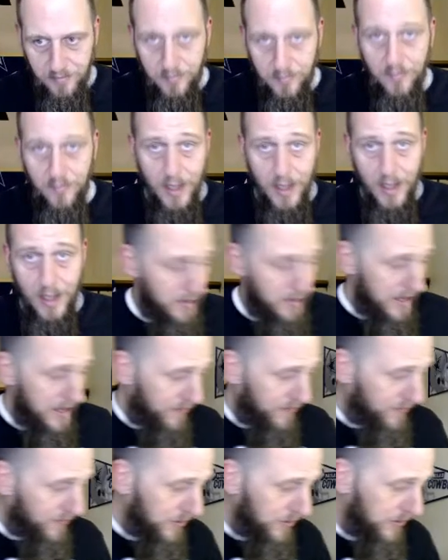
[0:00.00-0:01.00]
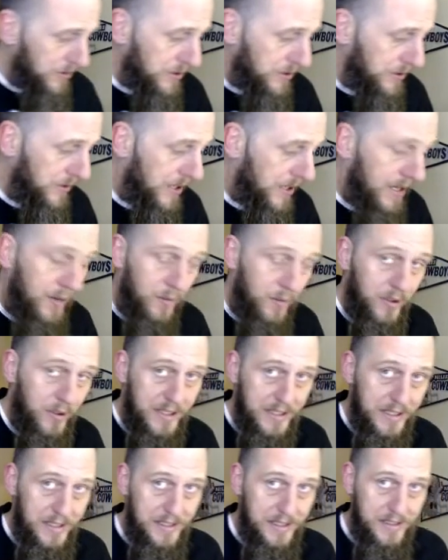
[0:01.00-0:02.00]
without further ado, we're going to
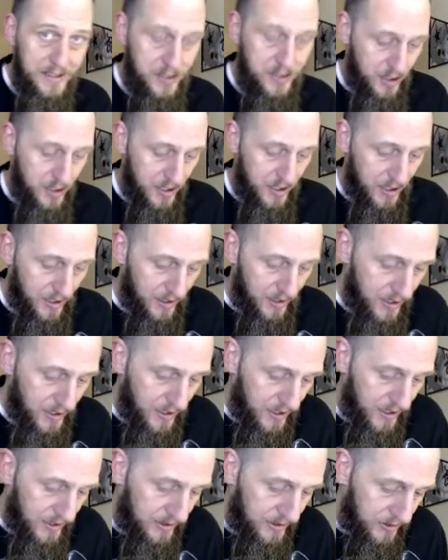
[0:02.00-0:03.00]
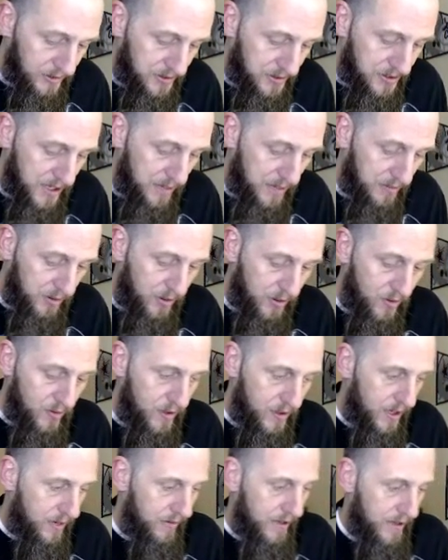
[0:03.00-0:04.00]
get this a little sample going
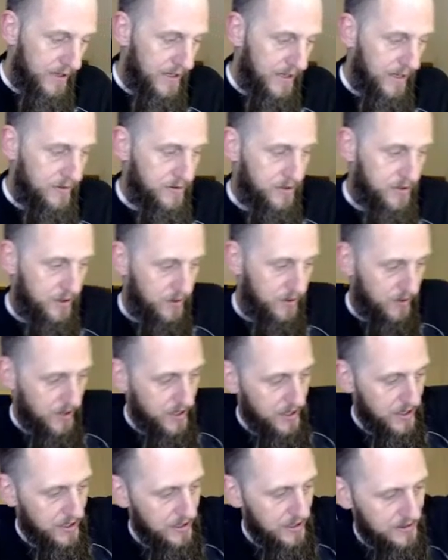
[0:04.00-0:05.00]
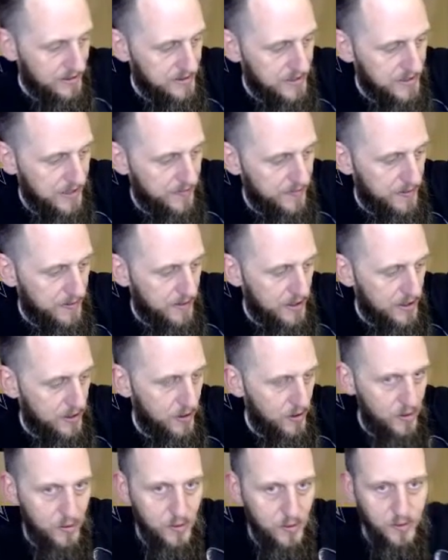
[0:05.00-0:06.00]
on right now. So let's give it the
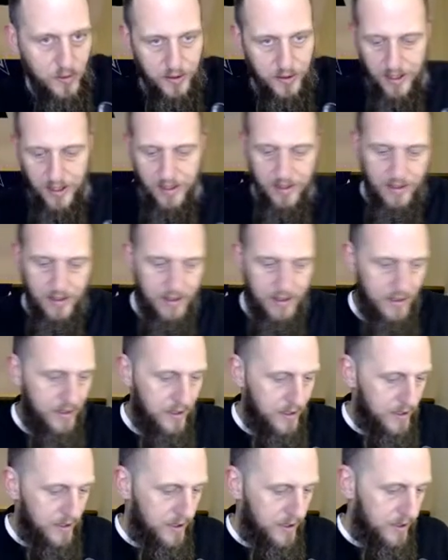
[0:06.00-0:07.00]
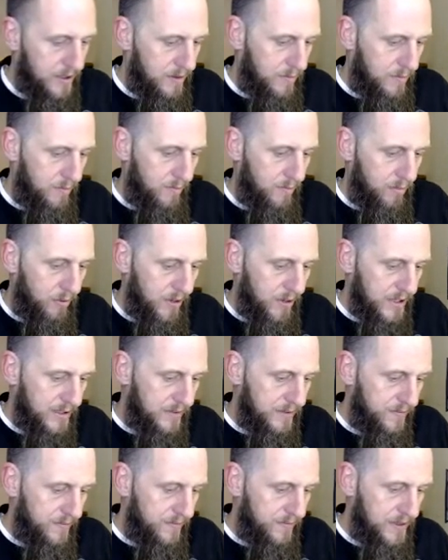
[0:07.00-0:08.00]
old break the
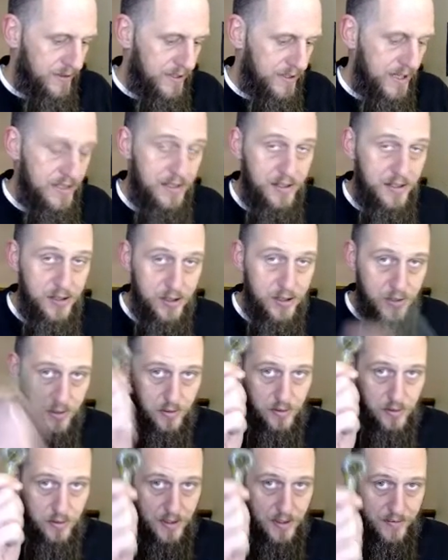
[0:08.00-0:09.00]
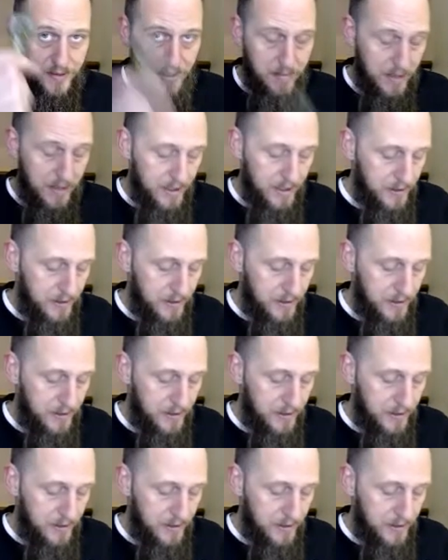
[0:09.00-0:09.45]
finger test. As usual, I've got my clean